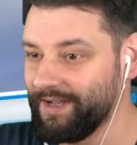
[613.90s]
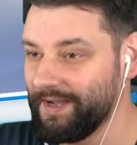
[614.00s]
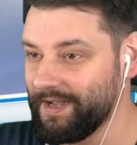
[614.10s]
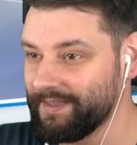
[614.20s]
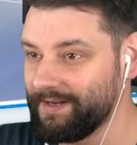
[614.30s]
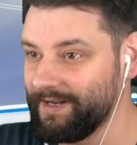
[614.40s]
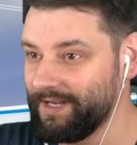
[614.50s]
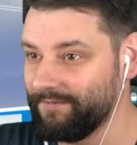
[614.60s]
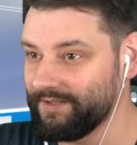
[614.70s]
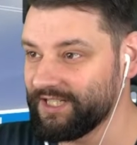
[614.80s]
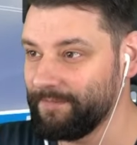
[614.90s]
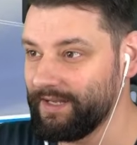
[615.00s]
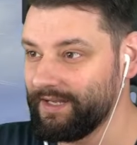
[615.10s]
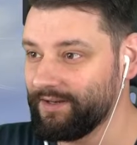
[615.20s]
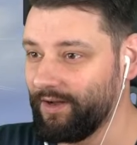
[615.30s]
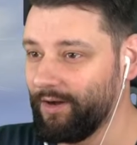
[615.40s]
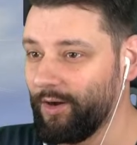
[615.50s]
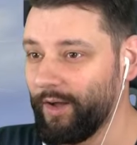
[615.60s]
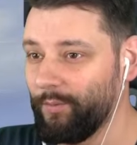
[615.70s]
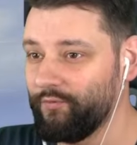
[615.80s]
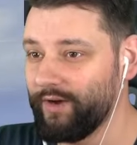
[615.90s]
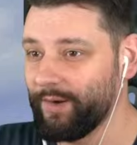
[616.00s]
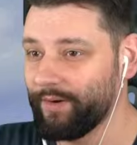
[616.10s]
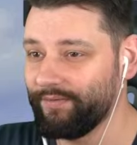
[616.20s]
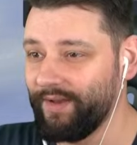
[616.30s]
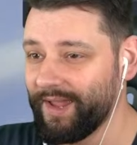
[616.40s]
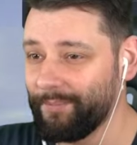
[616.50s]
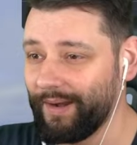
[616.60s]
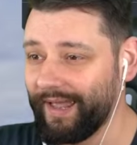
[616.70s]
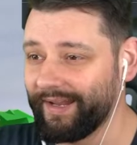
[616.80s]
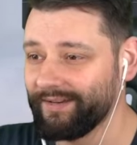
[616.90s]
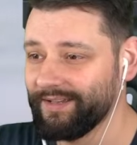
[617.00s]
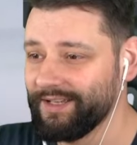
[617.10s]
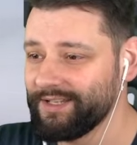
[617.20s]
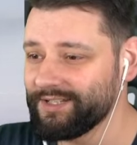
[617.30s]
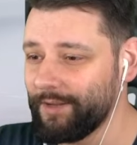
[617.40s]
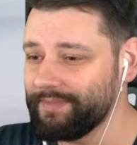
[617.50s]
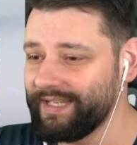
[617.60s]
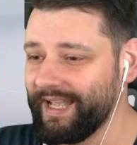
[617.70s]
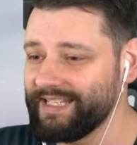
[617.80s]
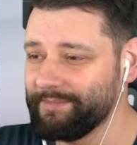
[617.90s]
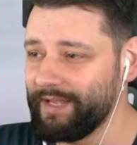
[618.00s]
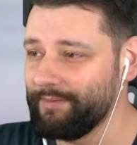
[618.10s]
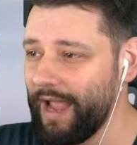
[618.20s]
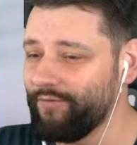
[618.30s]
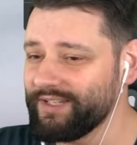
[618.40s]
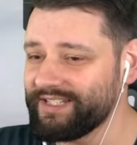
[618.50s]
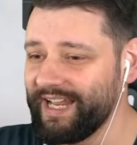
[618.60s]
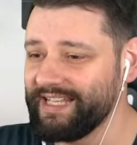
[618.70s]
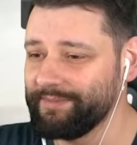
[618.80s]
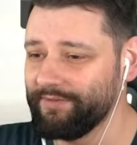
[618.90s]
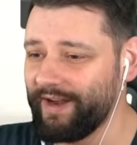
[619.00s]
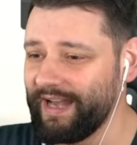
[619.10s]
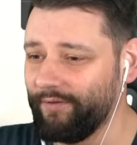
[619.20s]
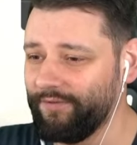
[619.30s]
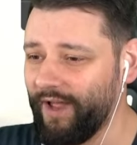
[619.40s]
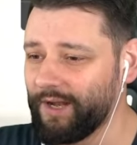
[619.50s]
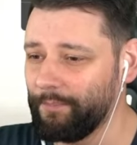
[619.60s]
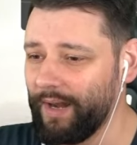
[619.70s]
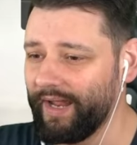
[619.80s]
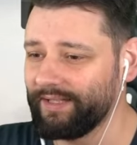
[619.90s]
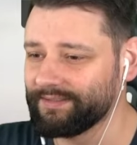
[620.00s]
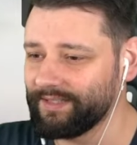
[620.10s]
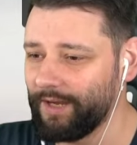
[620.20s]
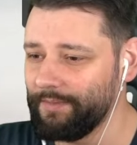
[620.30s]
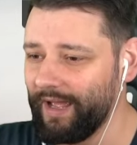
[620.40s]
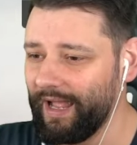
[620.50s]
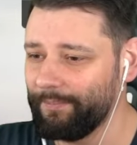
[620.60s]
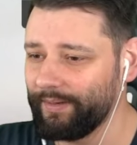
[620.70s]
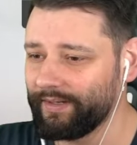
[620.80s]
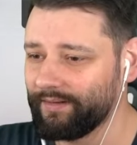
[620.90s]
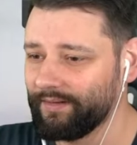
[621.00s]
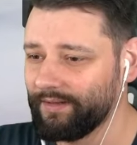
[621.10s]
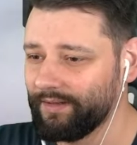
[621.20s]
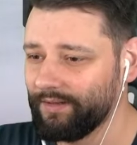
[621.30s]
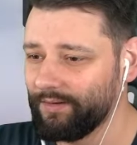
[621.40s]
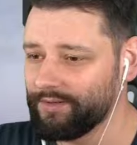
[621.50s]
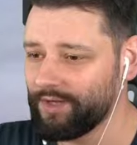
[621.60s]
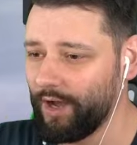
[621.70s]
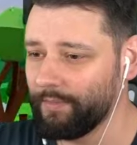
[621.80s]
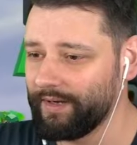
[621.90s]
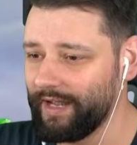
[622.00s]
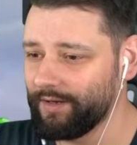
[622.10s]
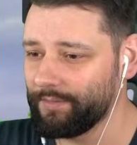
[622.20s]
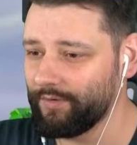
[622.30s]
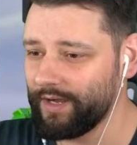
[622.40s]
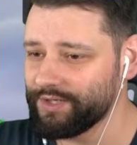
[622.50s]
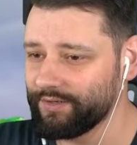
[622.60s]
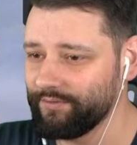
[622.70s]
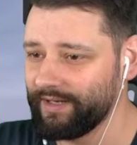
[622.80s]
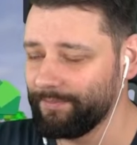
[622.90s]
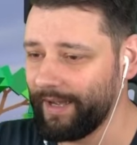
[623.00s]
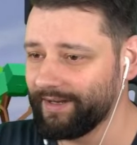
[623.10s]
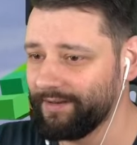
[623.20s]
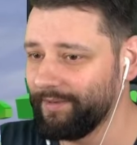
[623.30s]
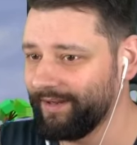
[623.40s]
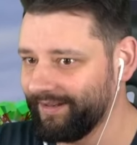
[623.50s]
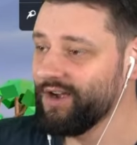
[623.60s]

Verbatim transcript: I got the need for speed. Oh, I really want to fly a plane. Stop teasing me. Everyone's teasing me right now, flying planes. I'm not happy. Also, I'm going to end up crashing really bad in a minute.